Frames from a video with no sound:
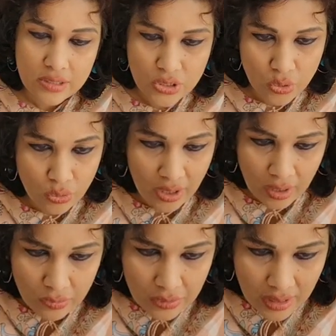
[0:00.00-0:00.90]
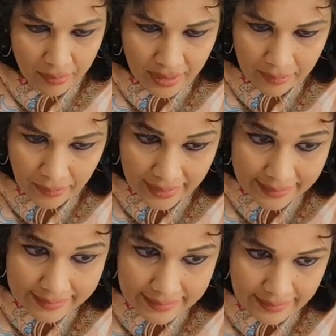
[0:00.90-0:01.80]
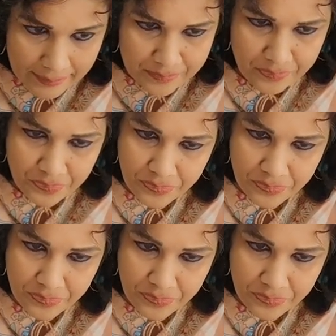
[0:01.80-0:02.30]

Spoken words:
So now coming back, yeah.